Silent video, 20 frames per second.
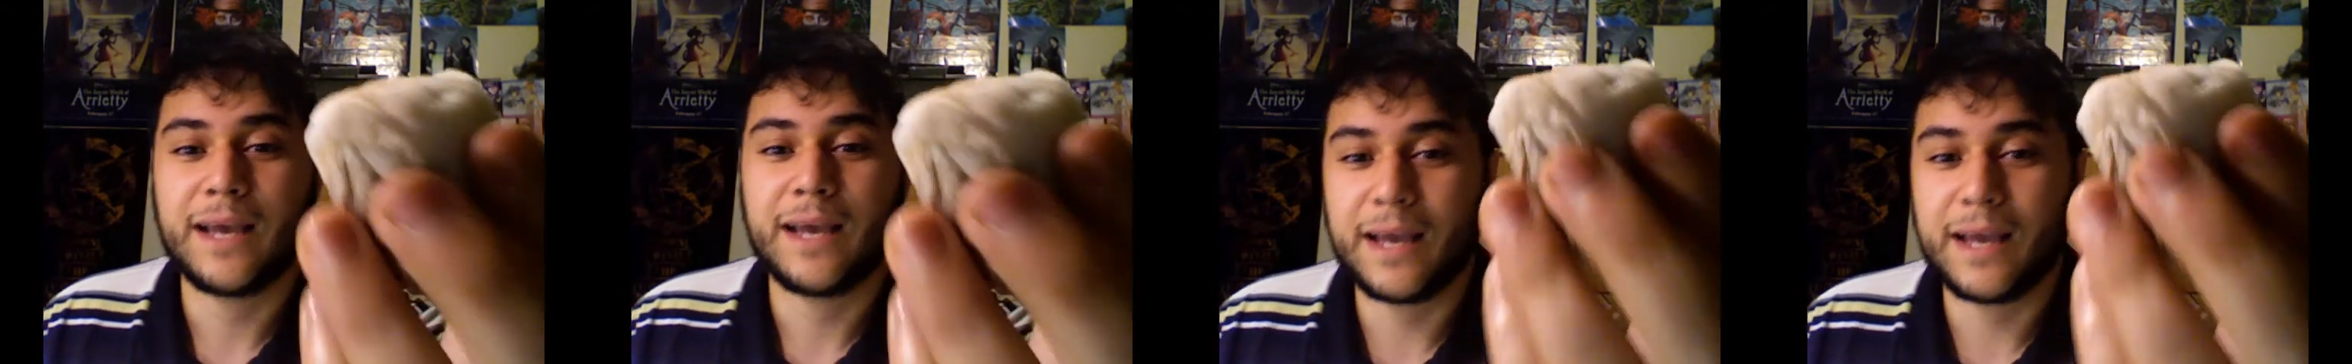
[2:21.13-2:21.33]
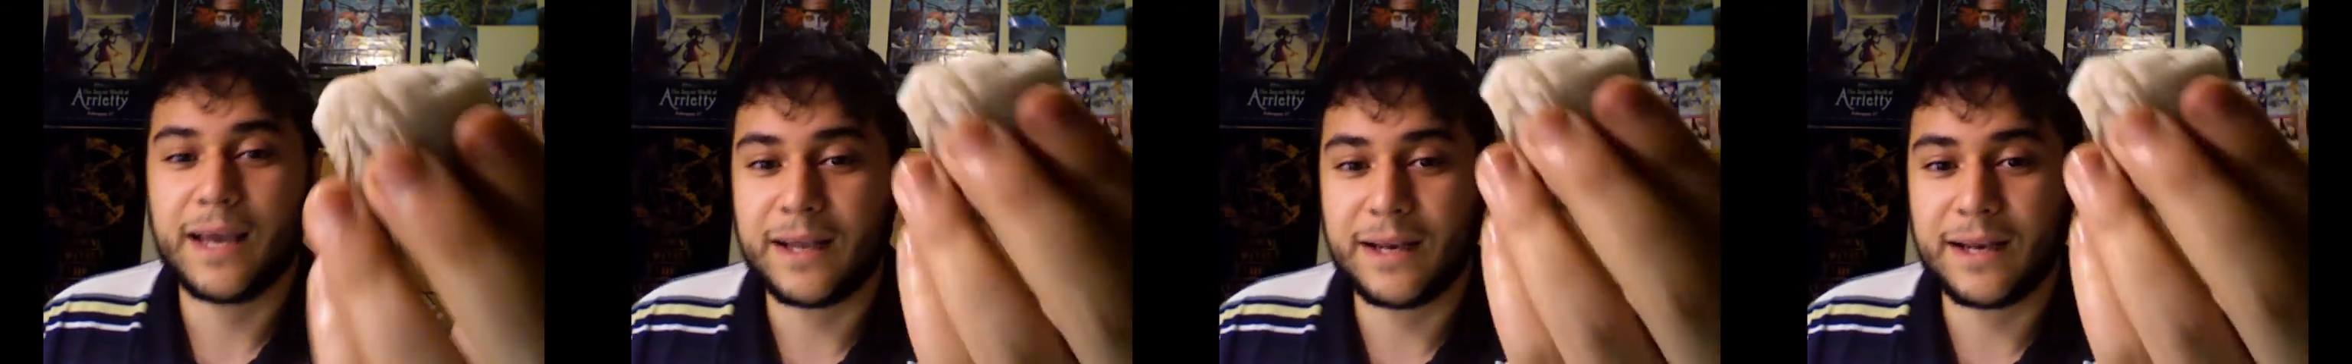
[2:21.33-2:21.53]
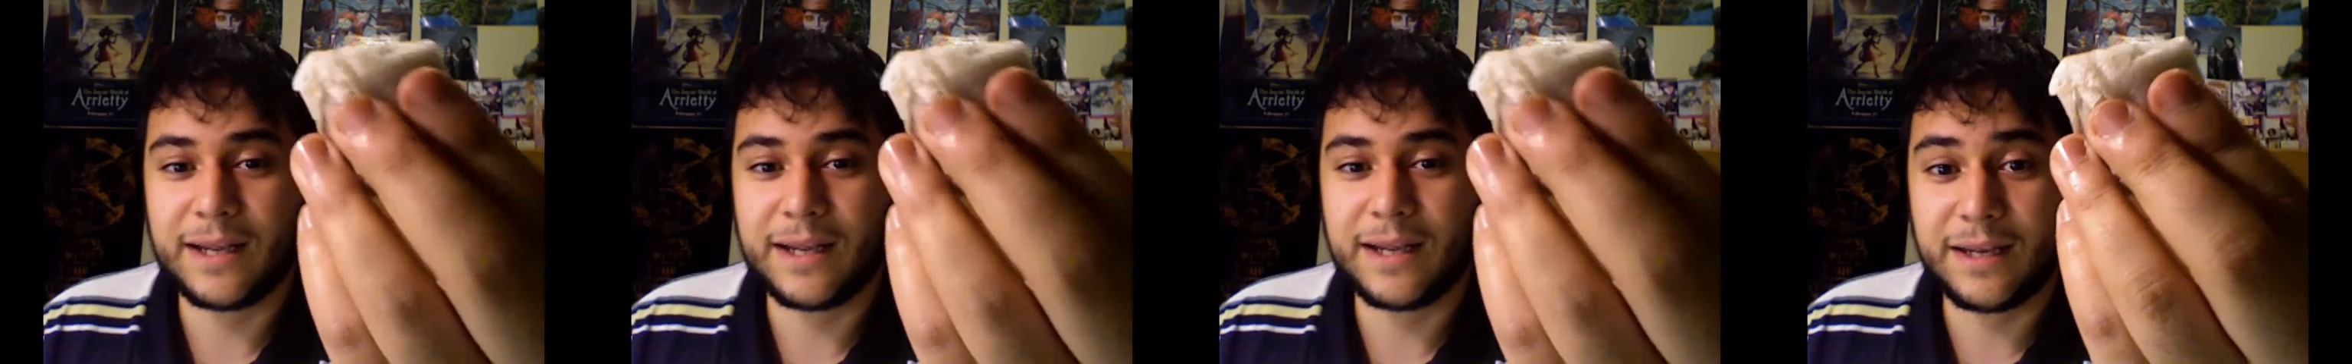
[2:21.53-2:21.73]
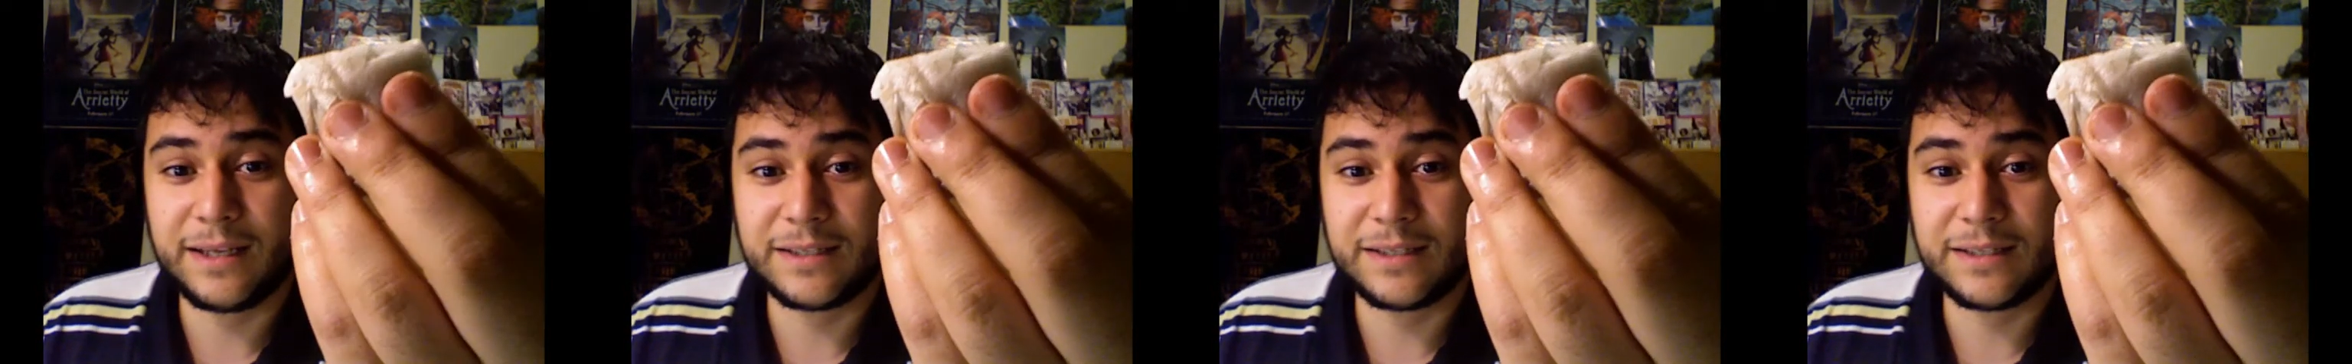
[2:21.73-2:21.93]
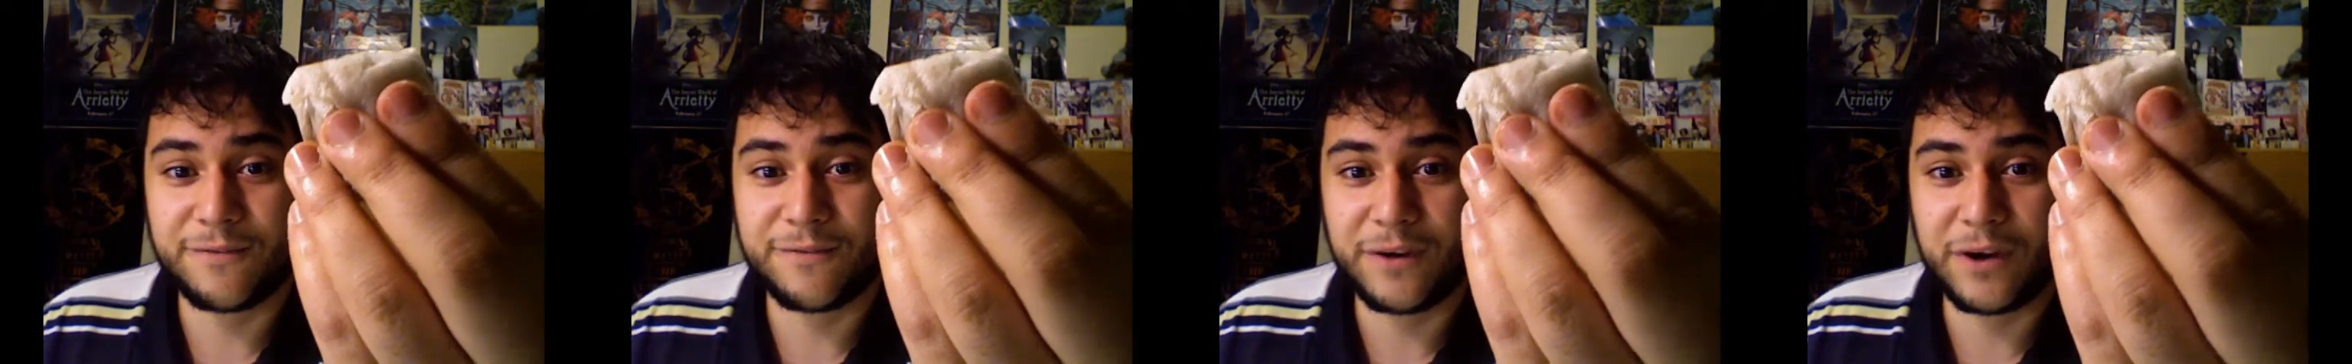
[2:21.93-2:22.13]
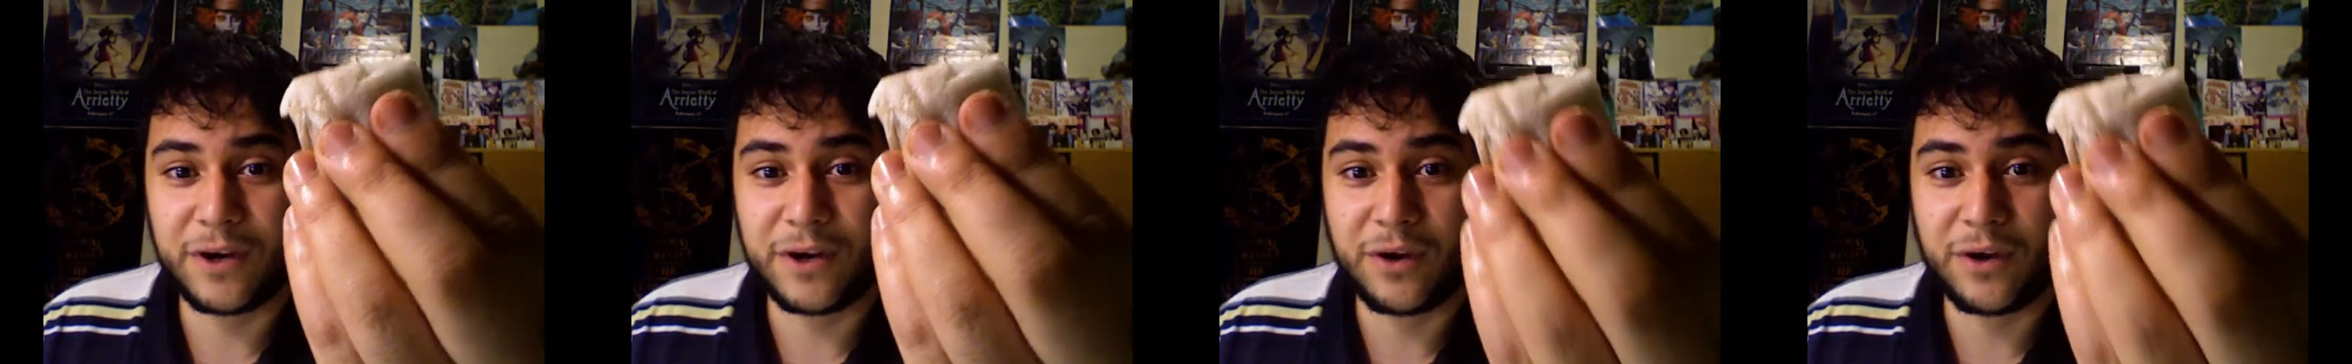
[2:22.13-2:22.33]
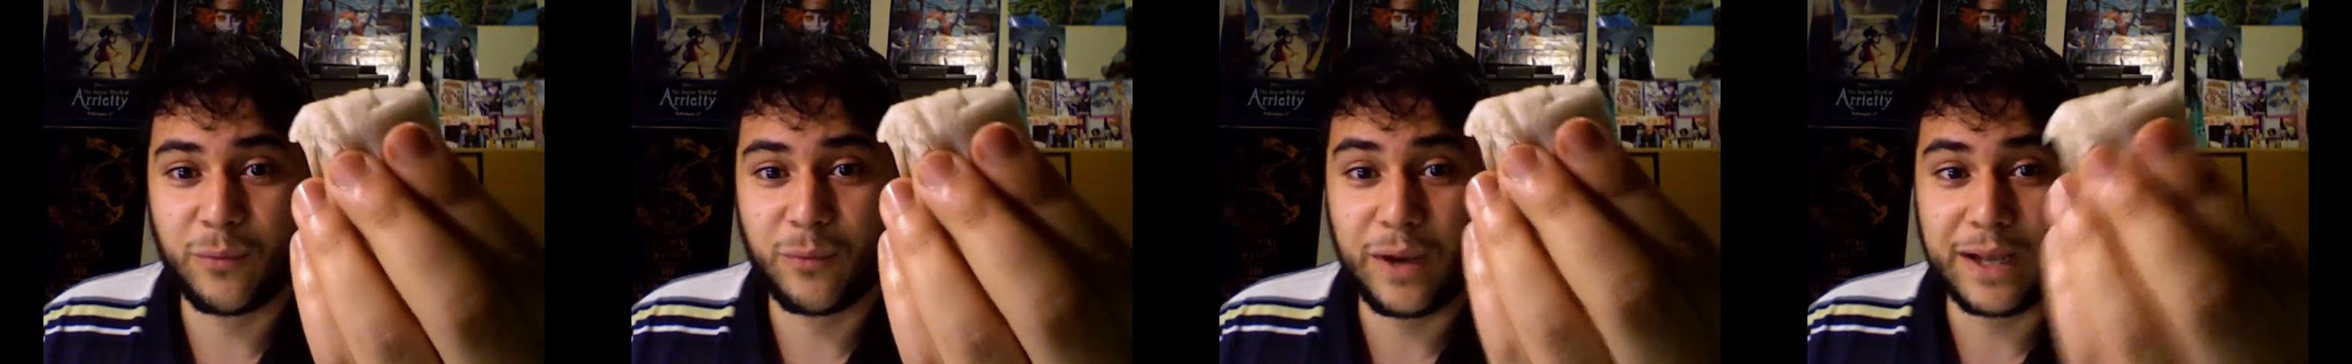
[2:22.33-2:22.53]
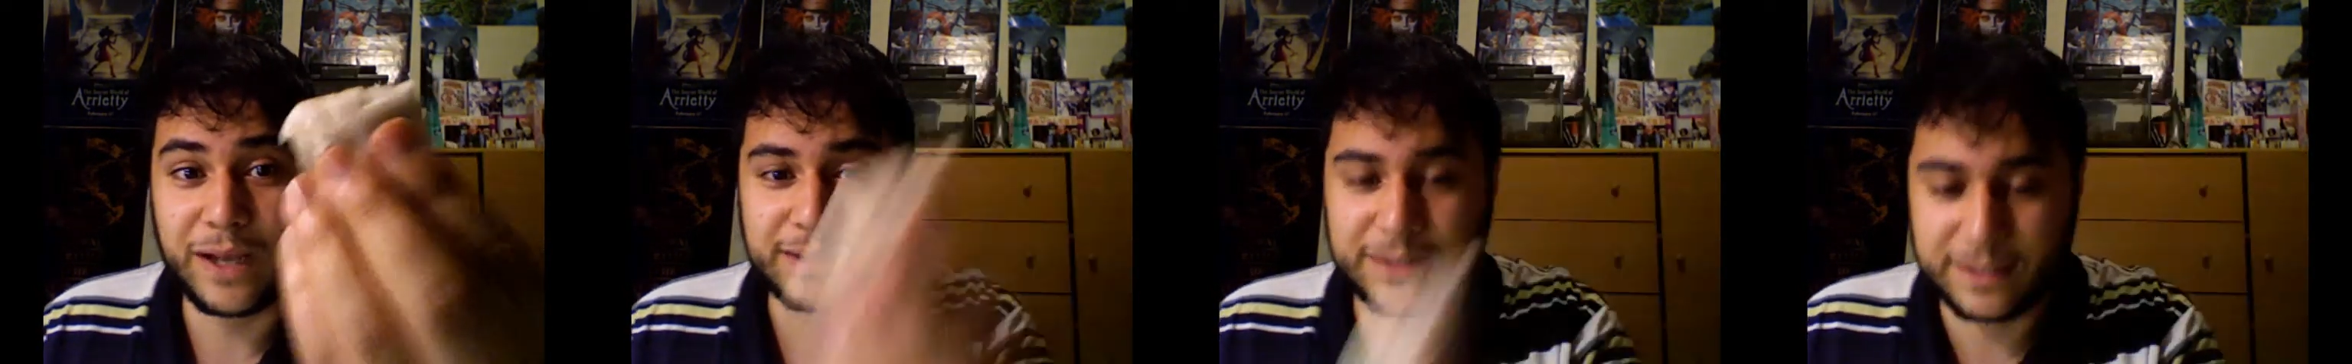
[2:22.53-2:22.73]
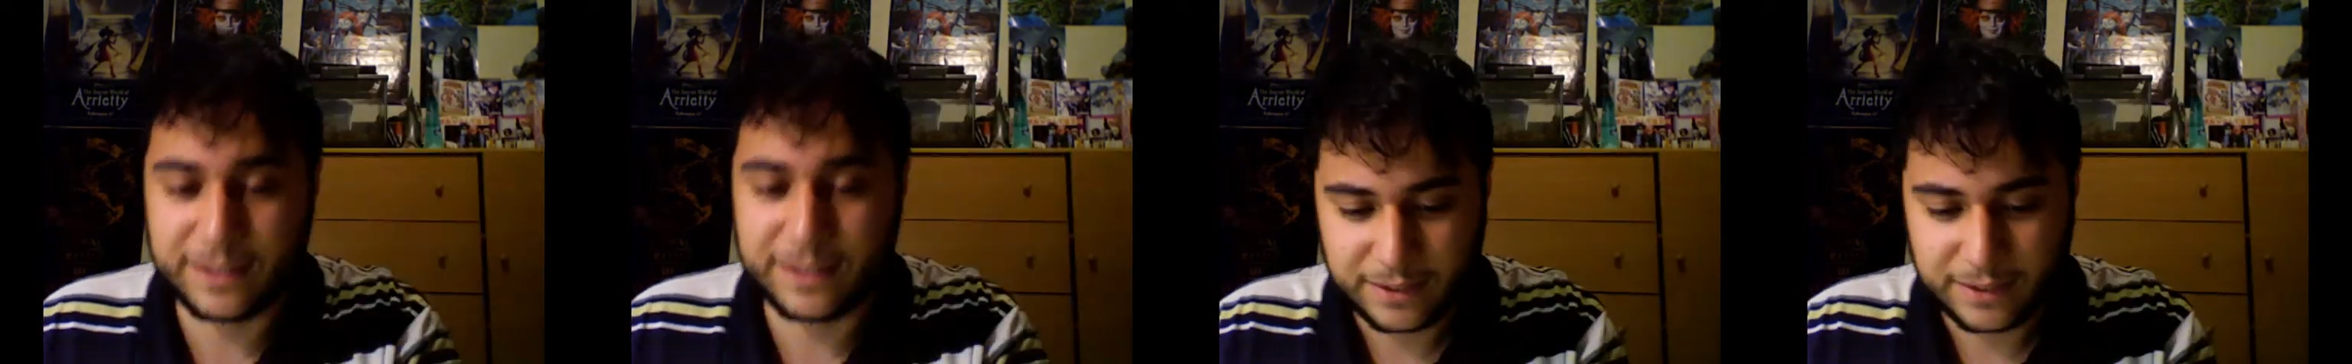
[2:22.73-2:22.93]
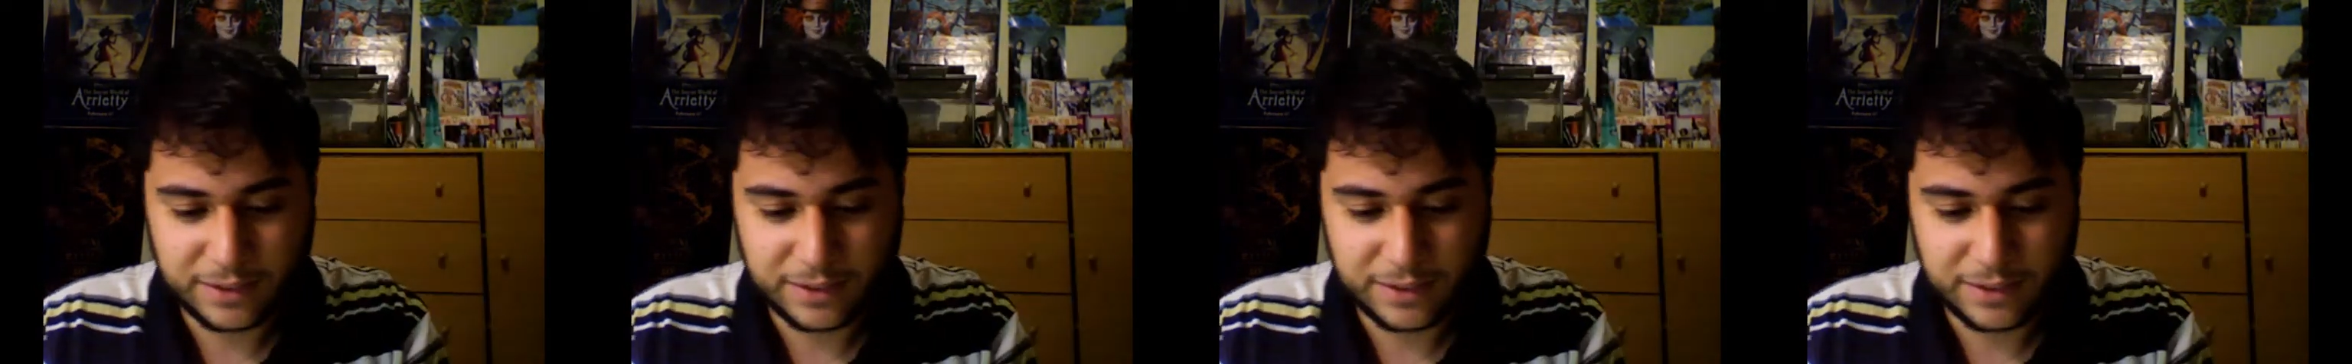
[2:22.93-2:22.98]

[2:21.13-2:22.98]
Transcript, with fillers: and it is very wet.